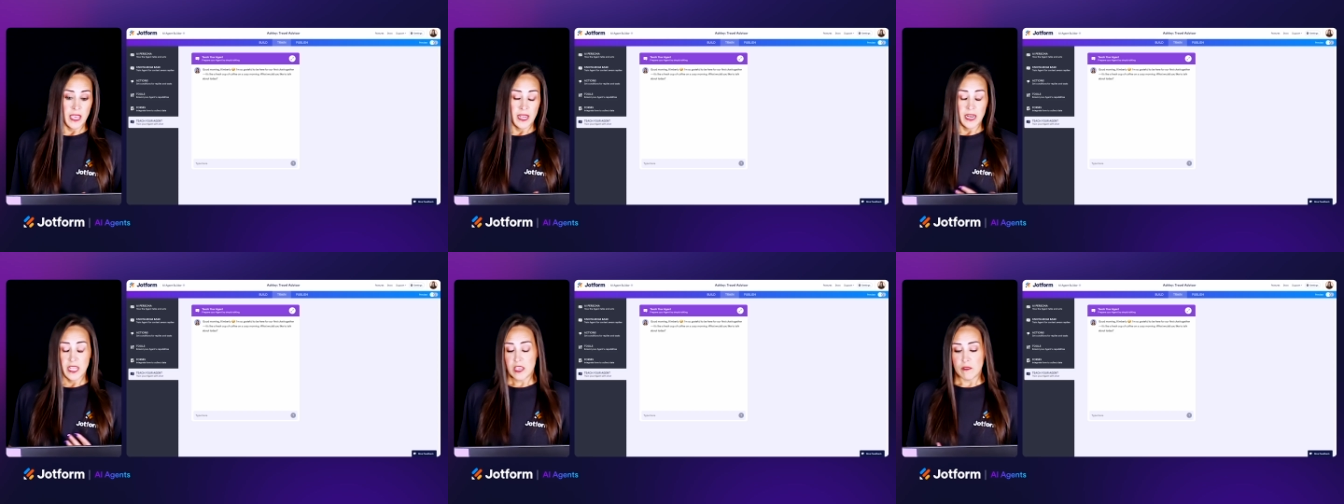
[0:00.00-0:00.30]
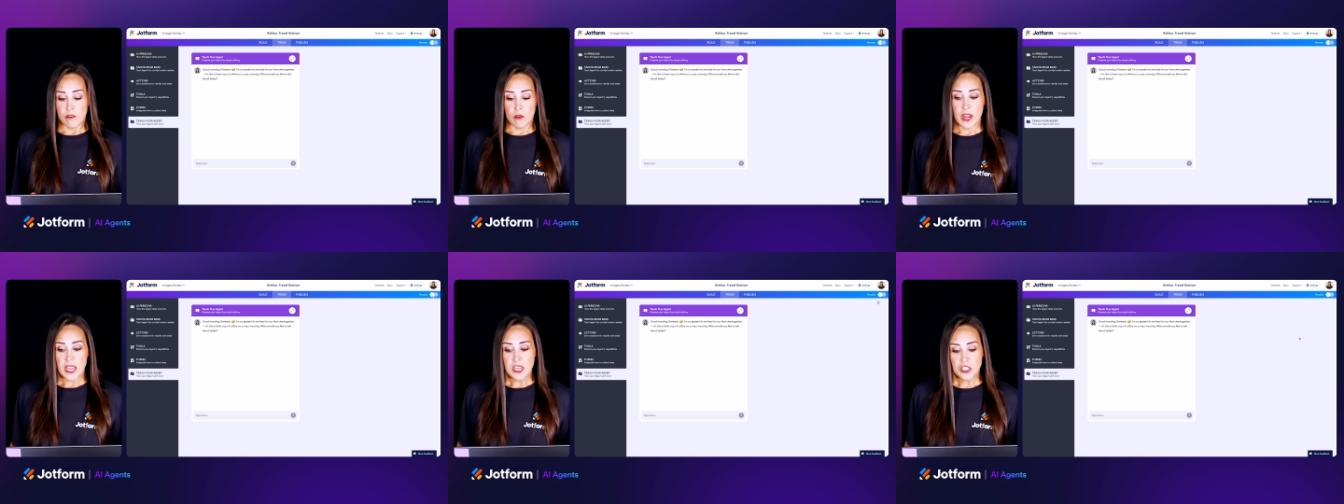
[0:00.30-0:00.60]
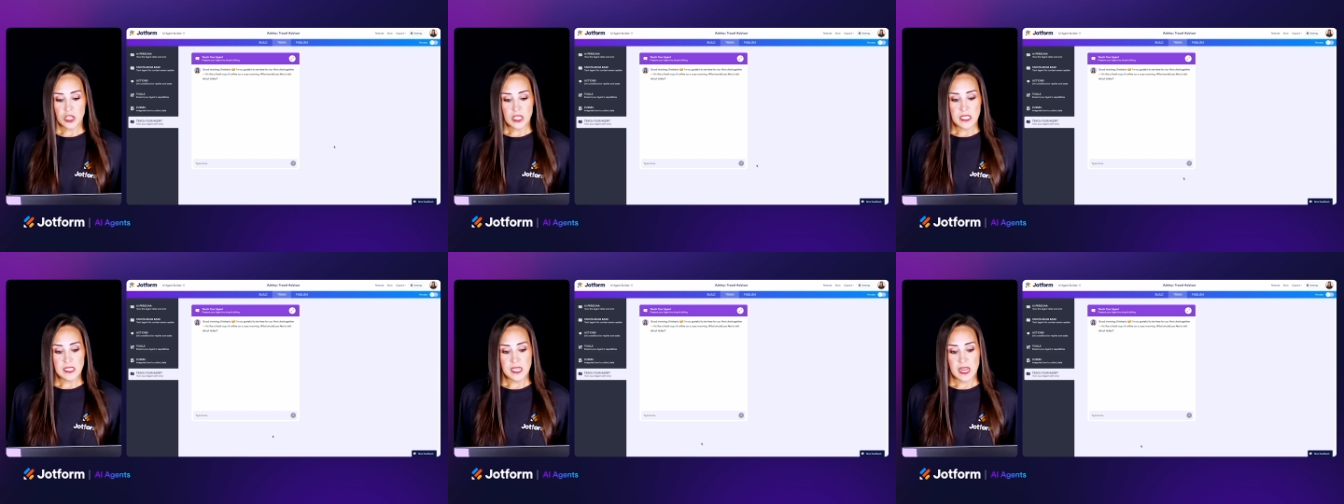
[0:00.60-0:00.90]
and give your
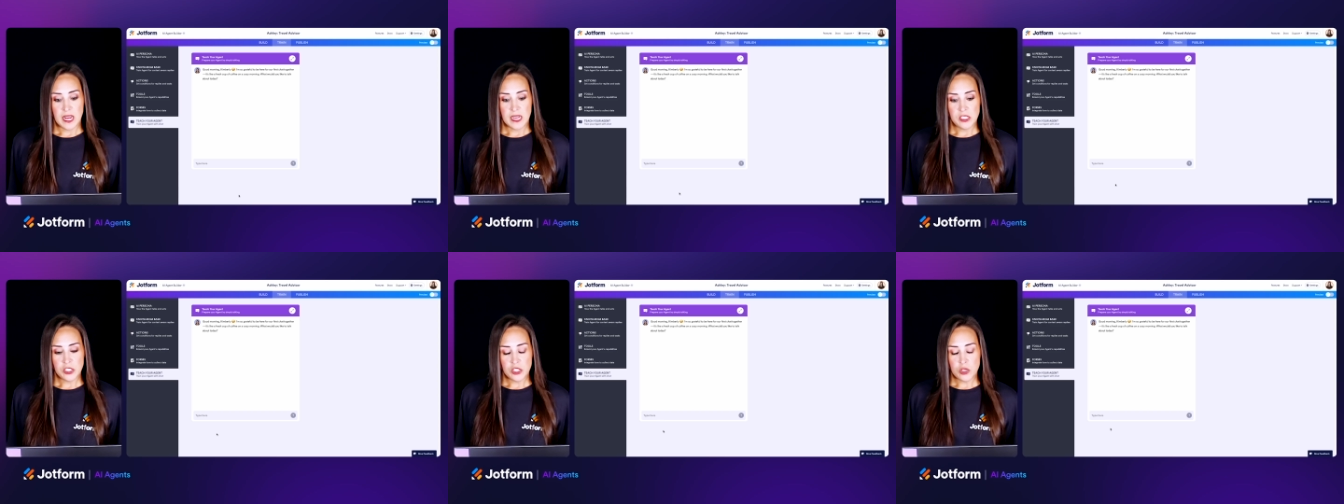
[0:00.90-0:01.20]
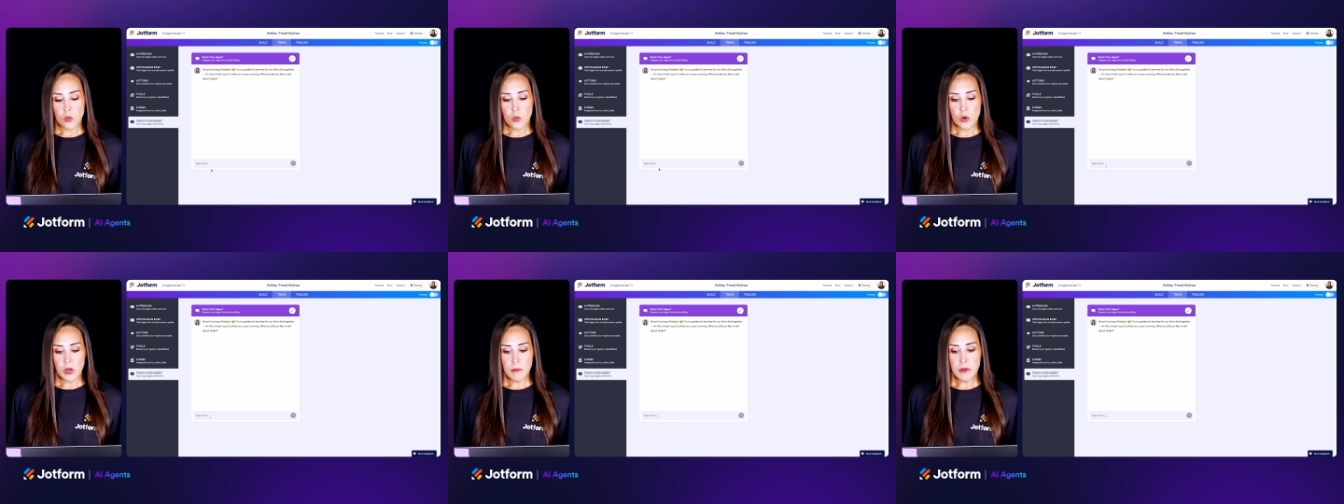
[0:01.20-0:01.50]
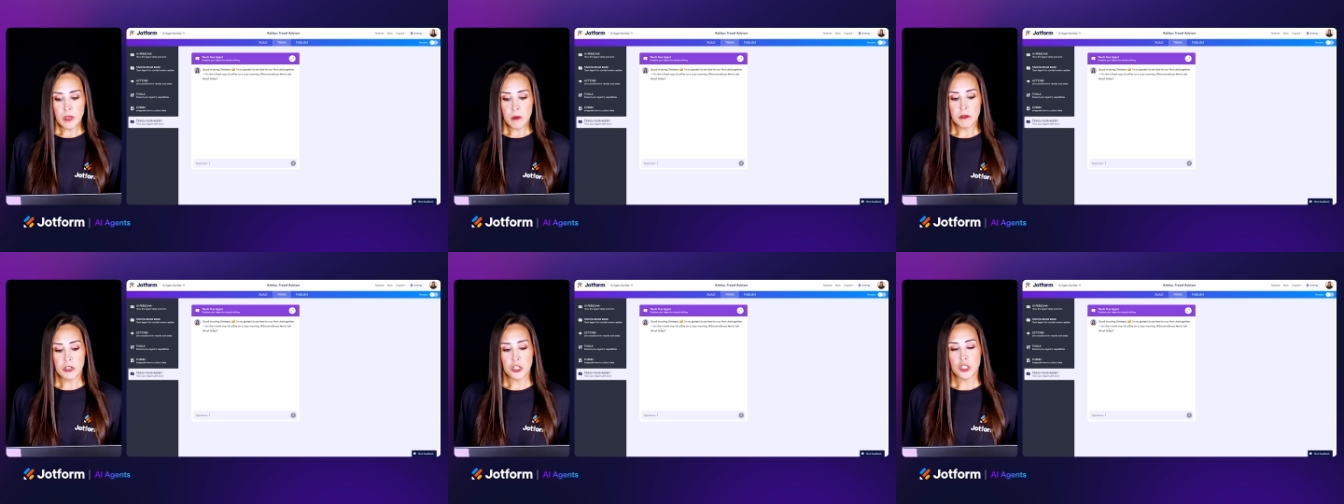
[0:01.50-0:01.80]
agent a test, you
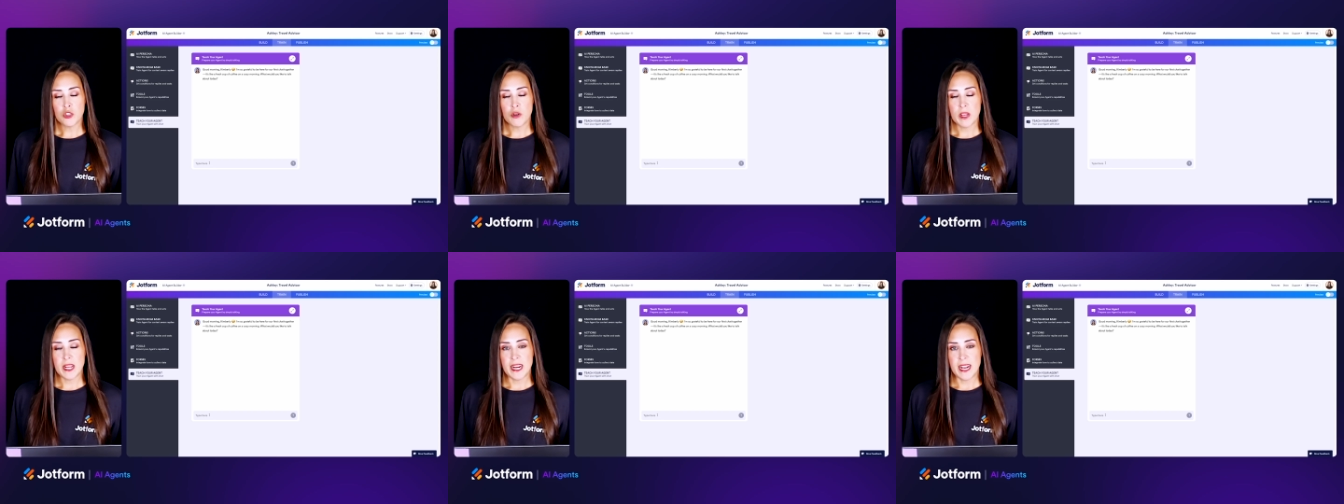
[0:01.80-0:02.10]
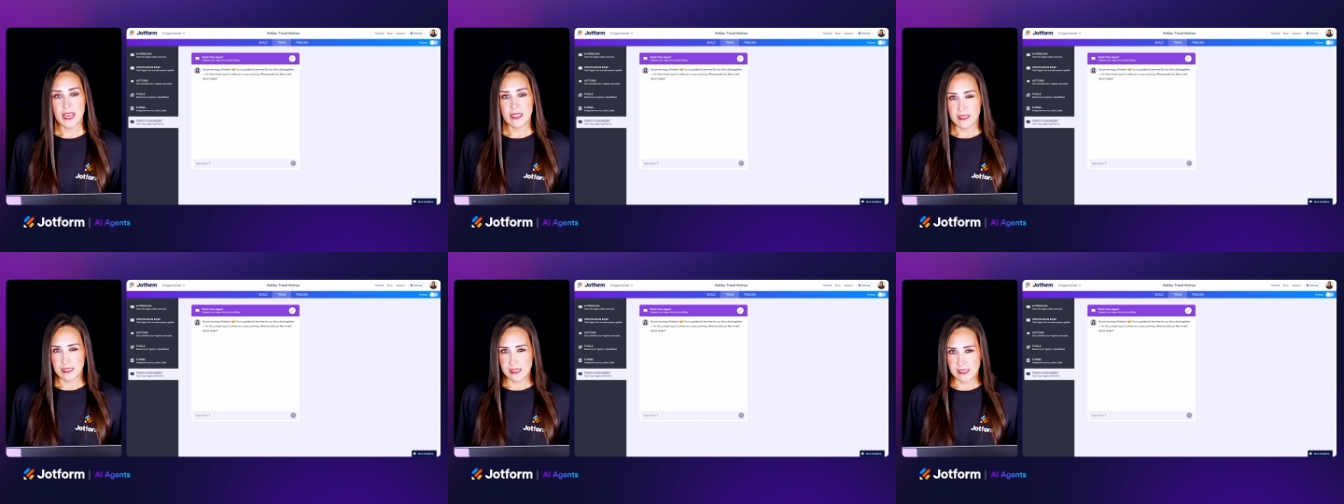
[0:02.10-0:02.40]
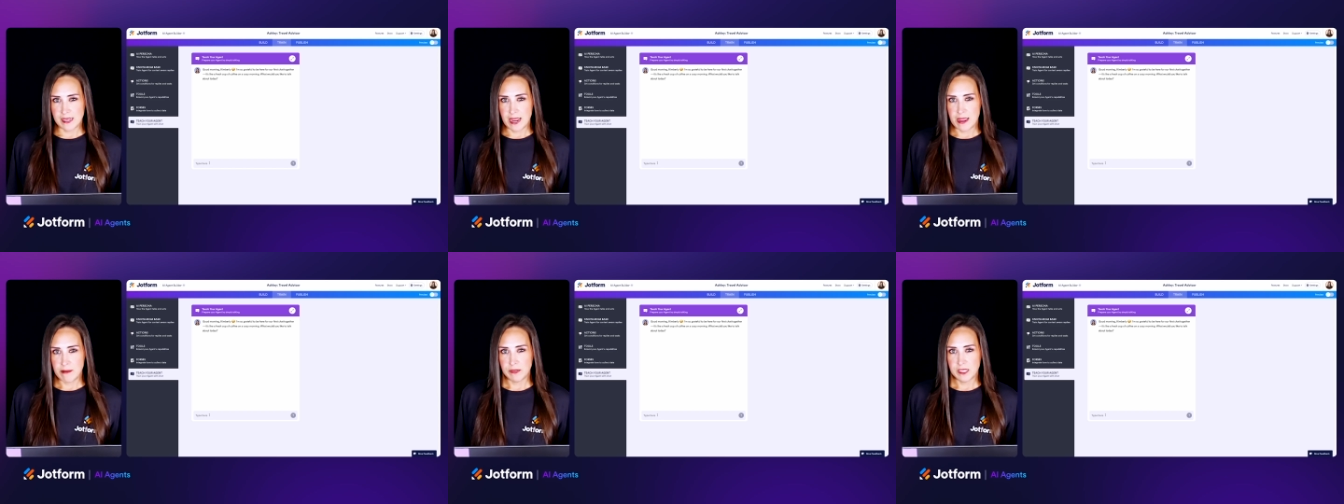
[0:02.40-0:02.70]
wouldn't be able to train it at the
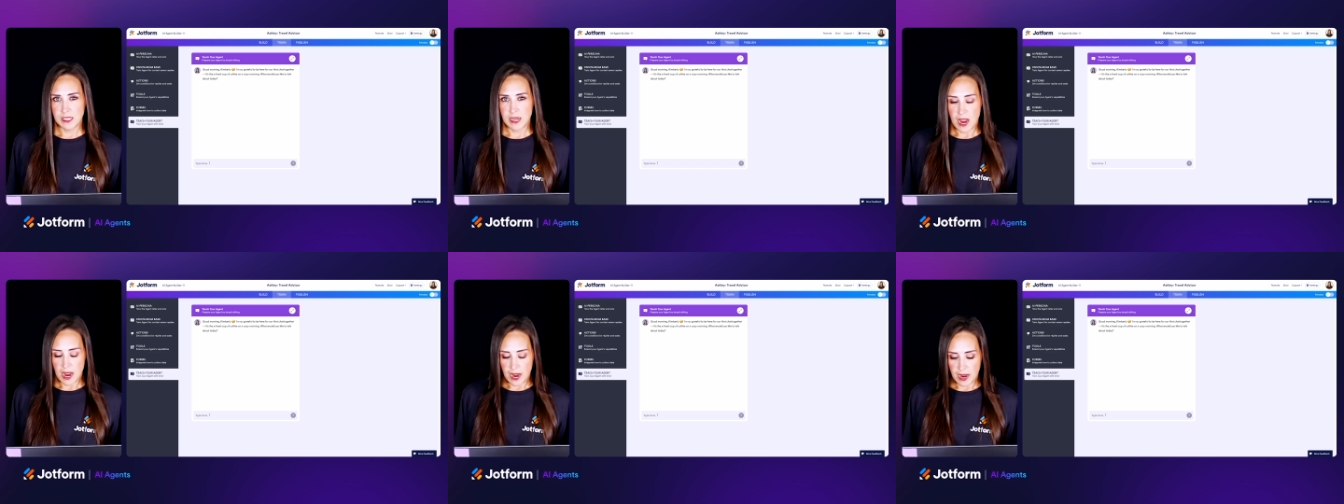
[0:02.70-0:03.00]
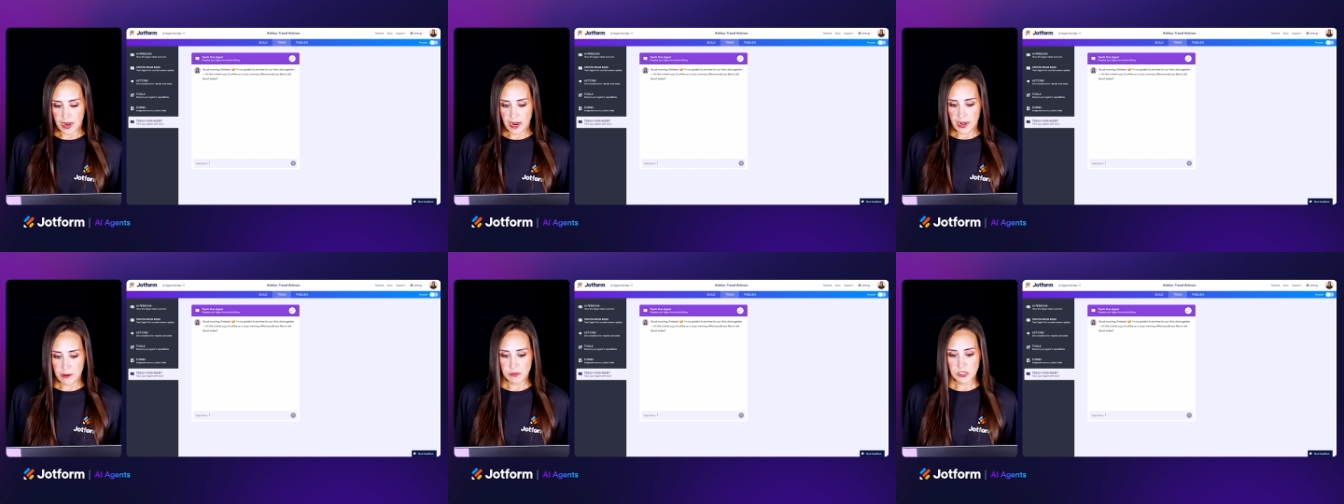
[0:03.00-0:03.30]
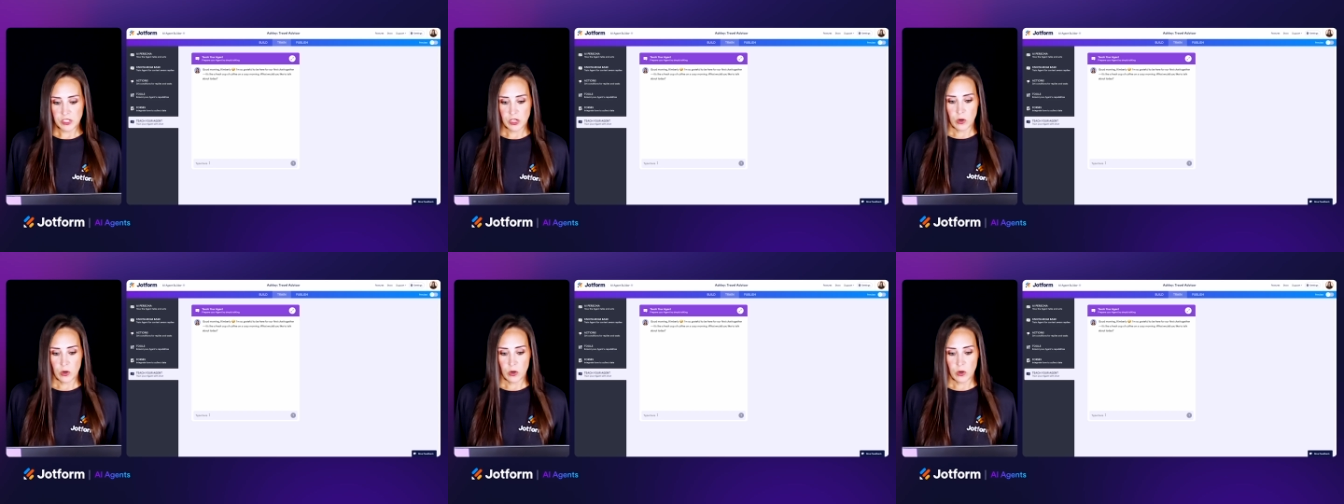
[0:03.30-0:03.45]
same time.